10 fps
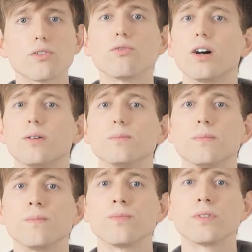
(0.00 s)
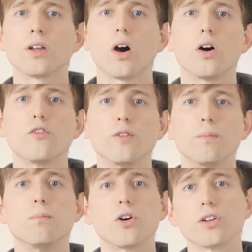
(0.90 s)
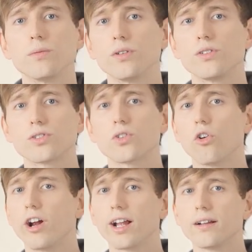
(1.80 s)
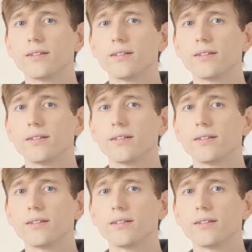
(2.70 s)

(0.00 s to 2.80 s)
realm of modern scoring.